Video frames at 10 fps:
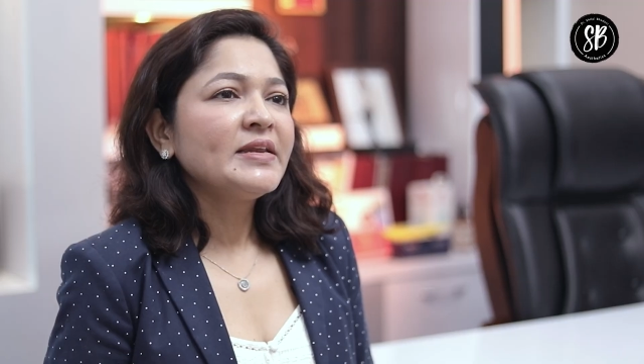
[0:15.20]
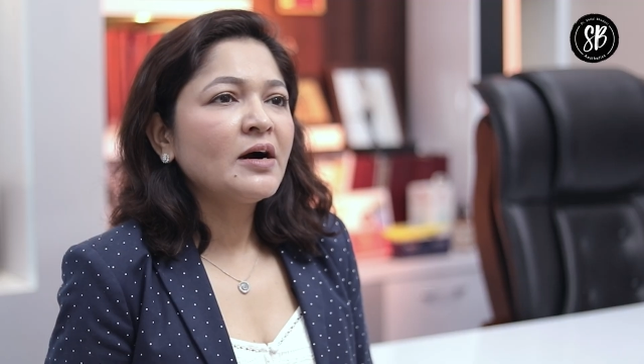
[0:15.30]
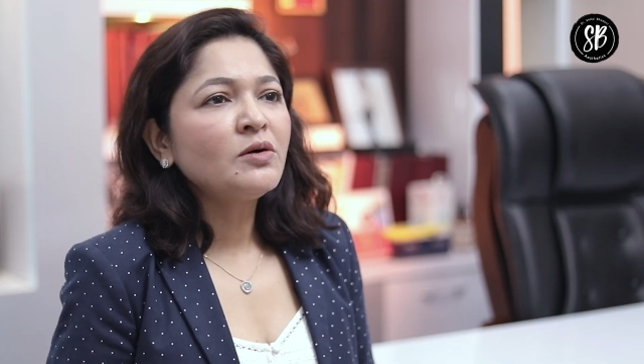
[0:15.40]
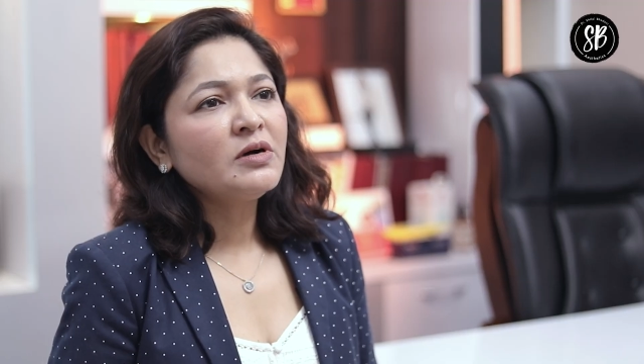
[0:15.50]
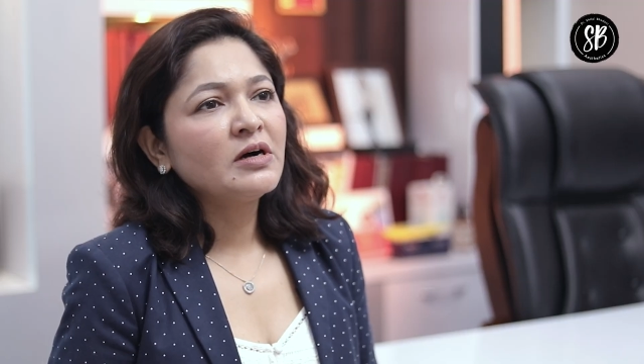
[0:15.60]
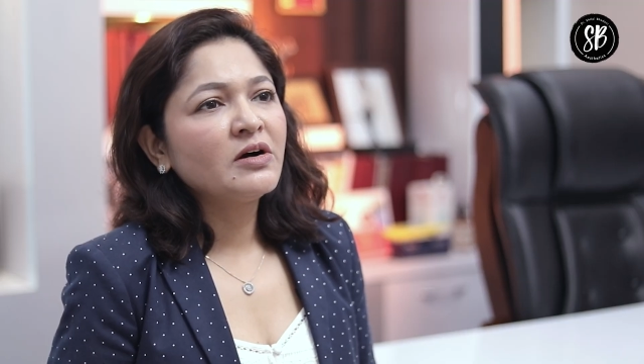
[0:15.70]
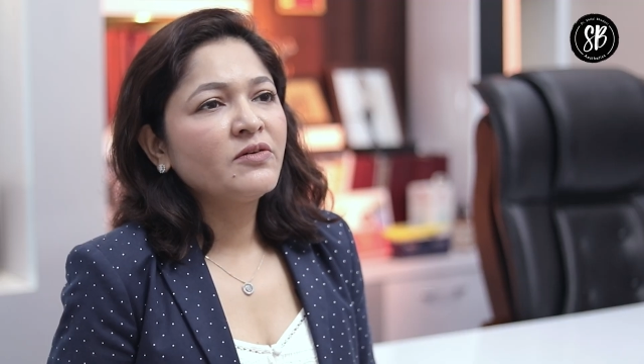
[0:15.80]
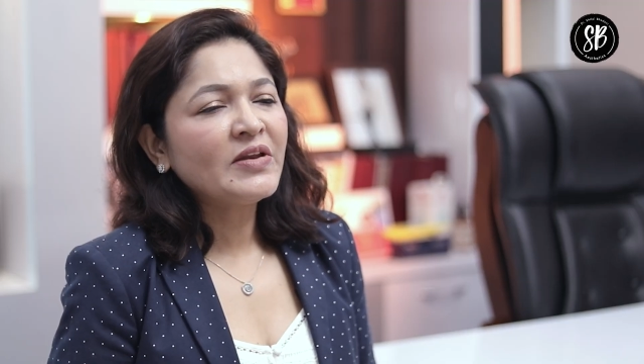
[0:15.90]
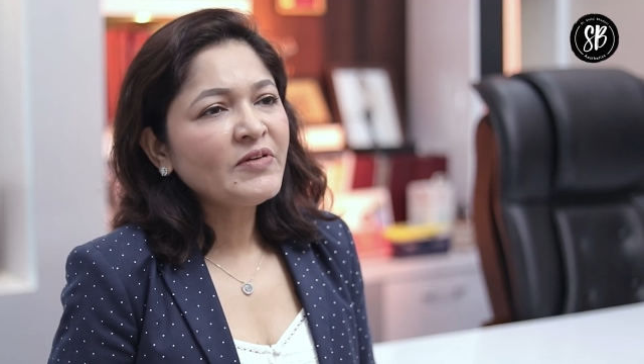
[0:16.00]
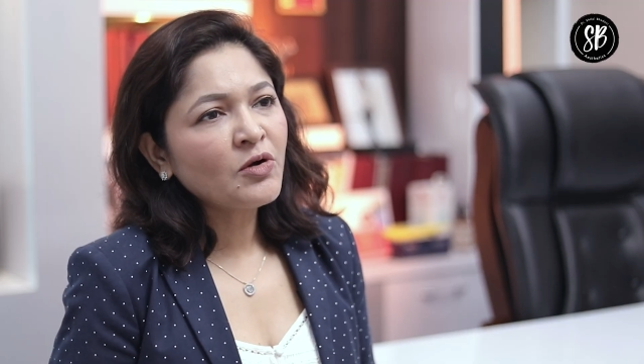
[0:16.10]
Now,
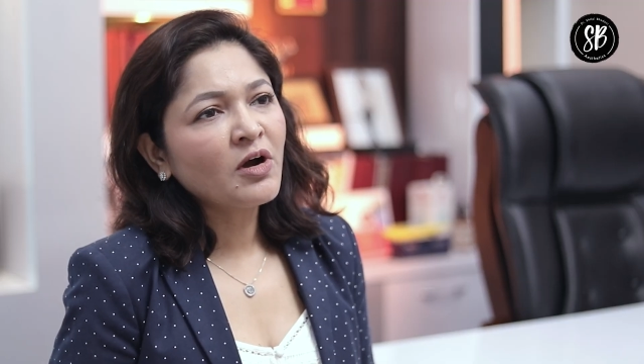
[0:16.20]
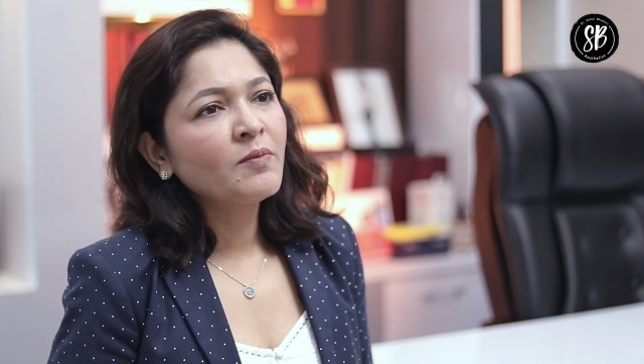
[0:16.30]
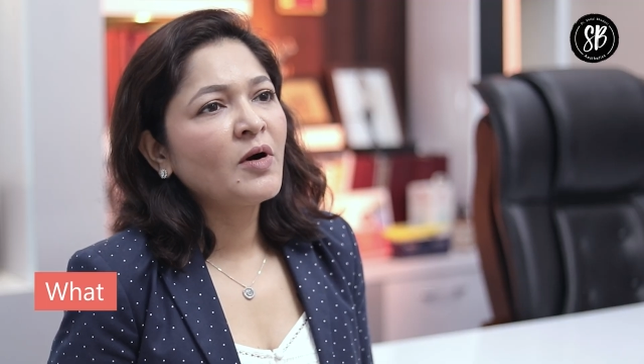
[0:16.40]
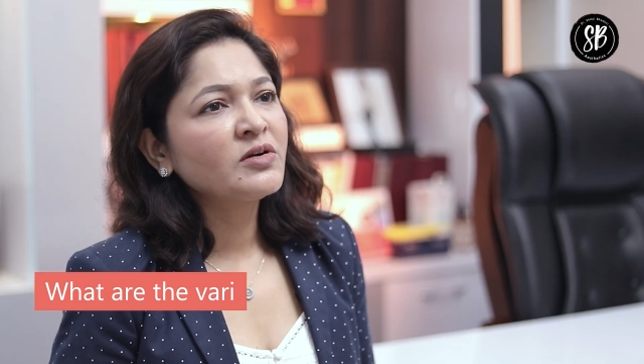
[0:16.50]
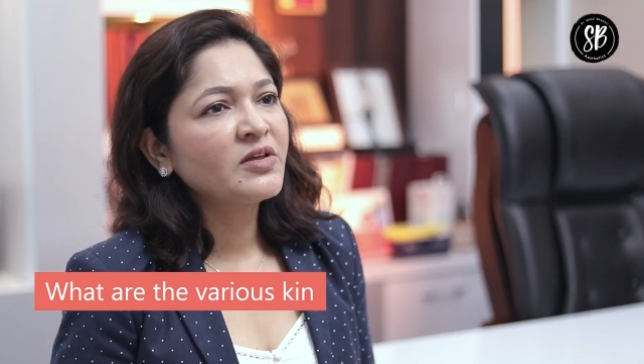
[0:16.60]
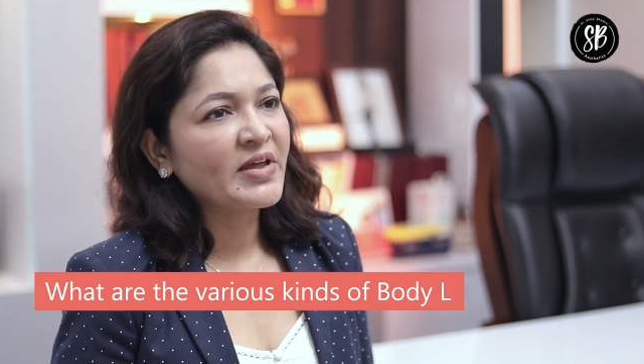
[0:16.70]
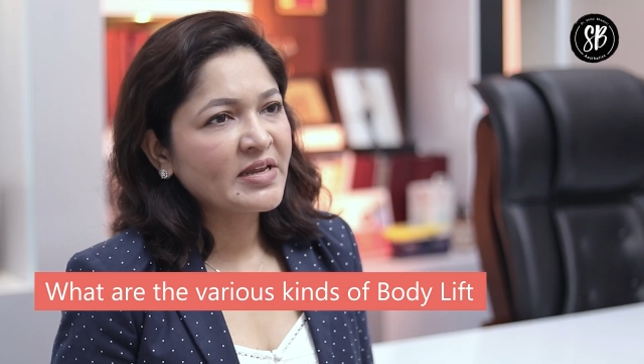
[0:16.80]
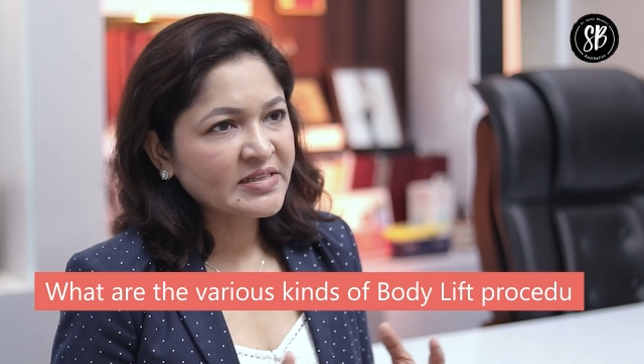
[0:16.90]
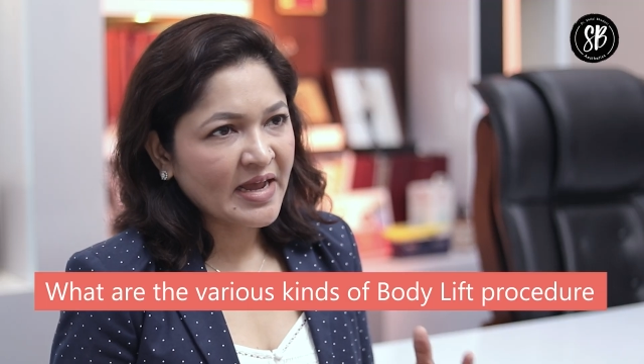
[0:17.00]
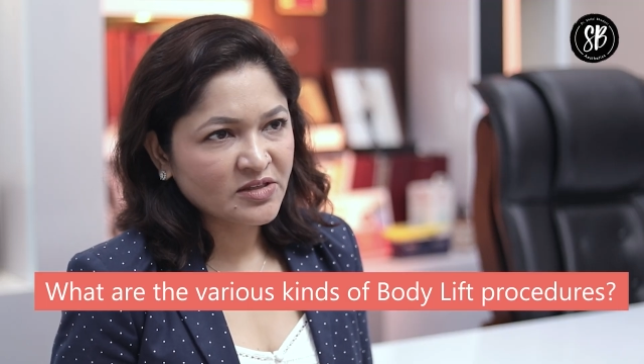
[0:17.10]
when we talk about the
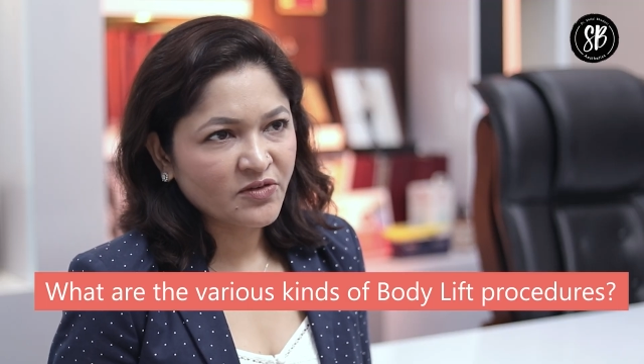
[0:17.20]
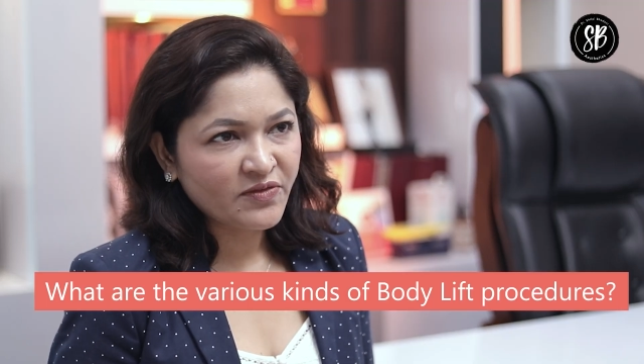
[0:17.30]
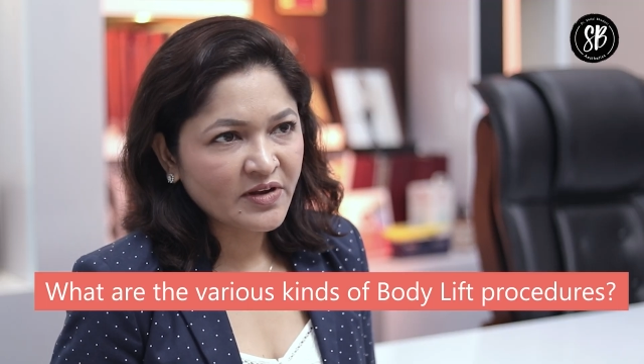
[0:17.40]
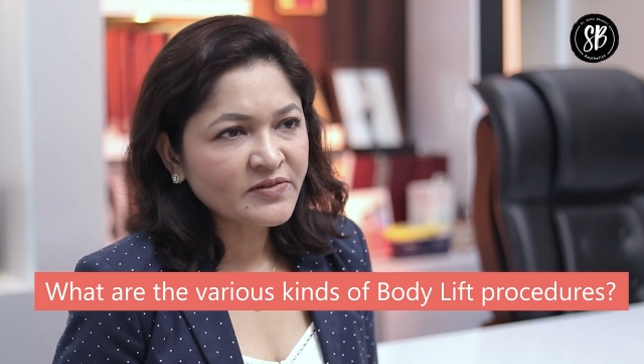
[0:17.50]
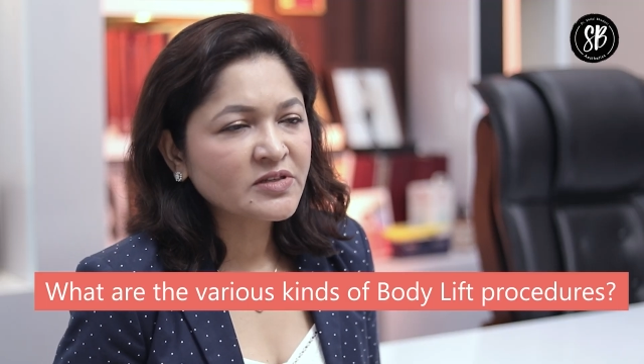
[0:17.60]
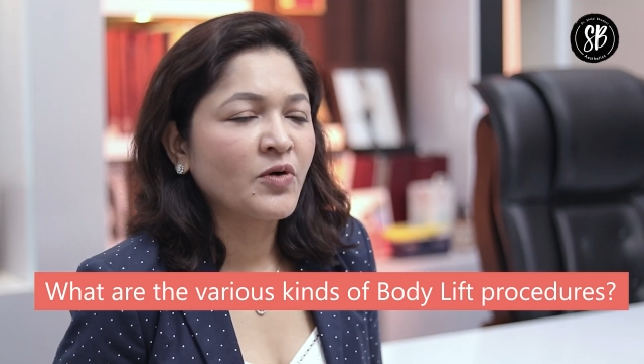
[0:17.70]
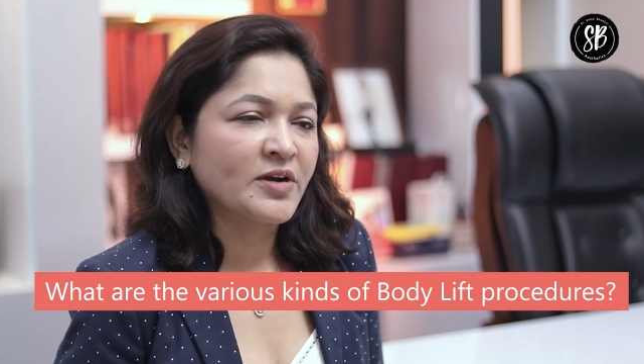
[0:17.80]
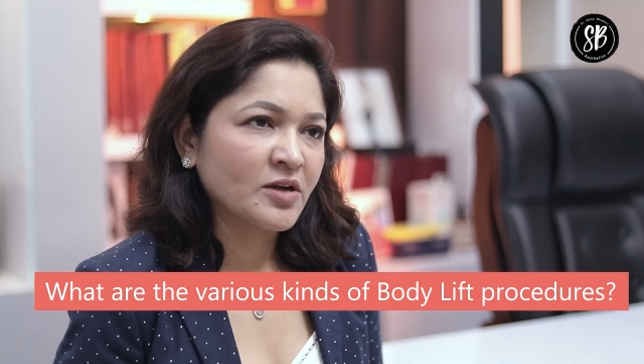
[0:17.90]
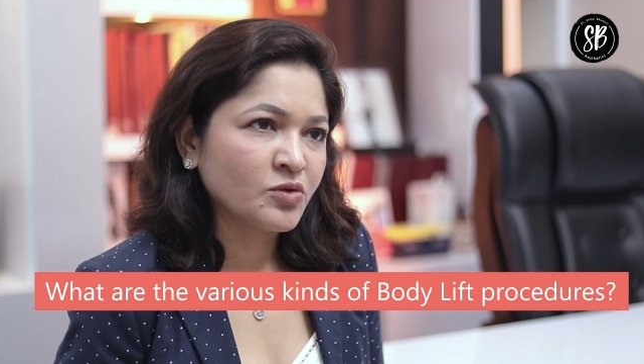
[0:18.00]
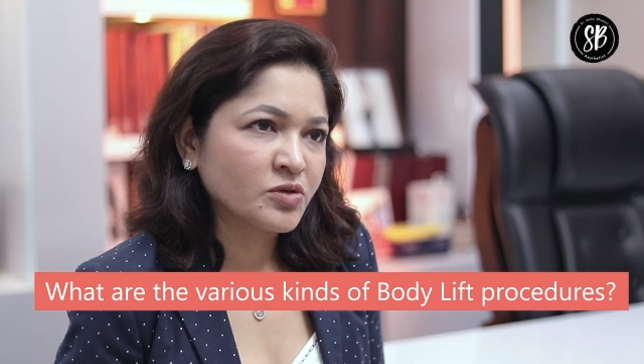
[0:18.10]
various kinds of lifts, what
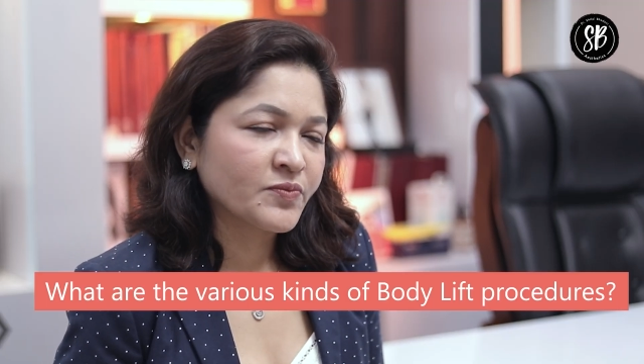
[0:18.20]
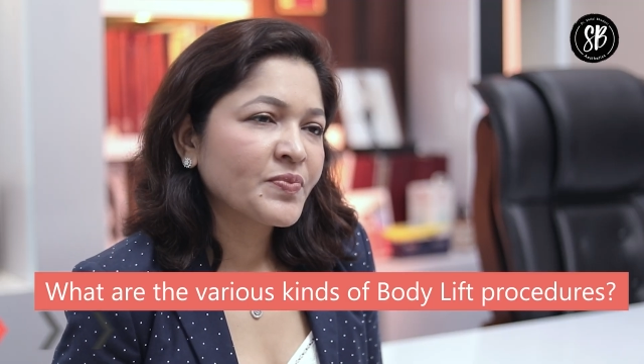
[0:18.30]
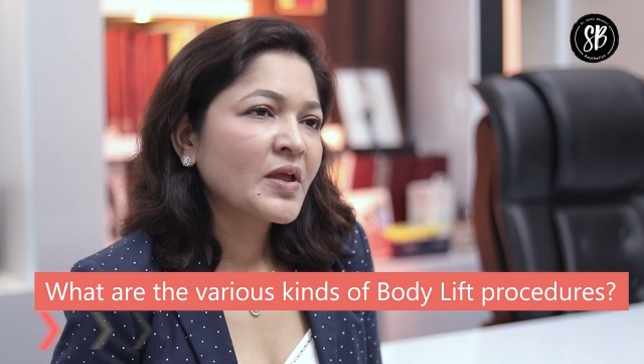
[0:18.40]
are those?